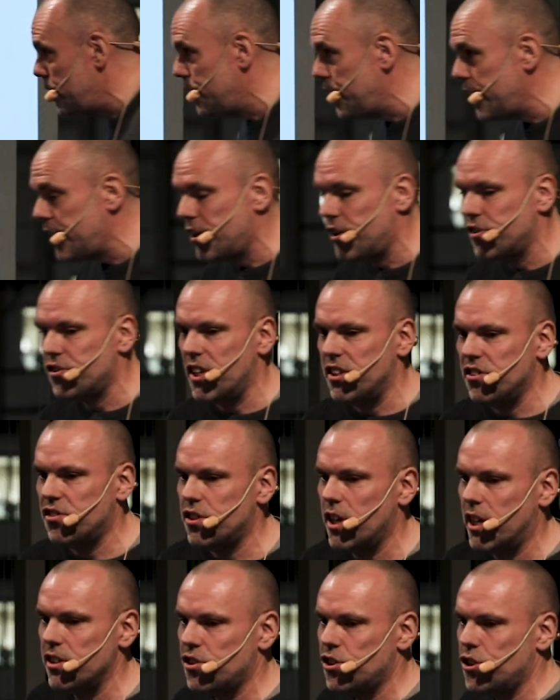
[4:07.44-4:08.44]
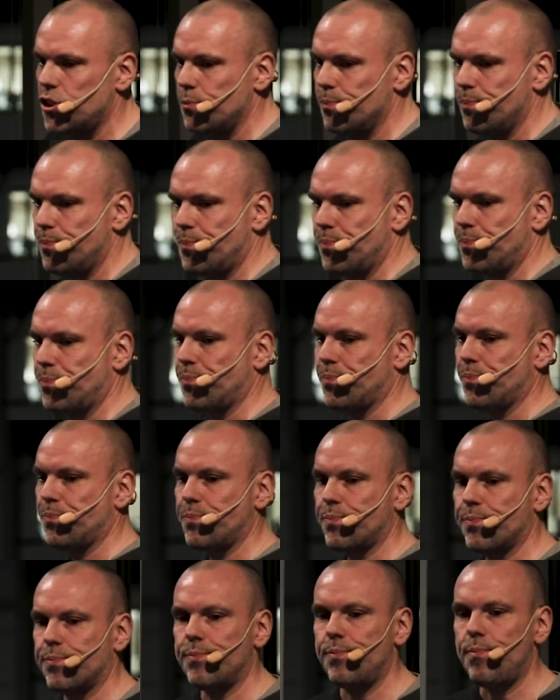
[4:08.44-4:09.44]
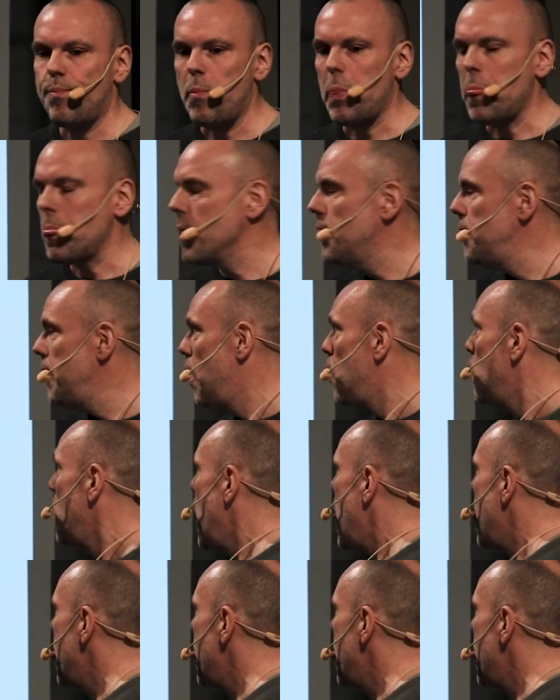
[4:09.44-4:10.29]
readers and such. And now,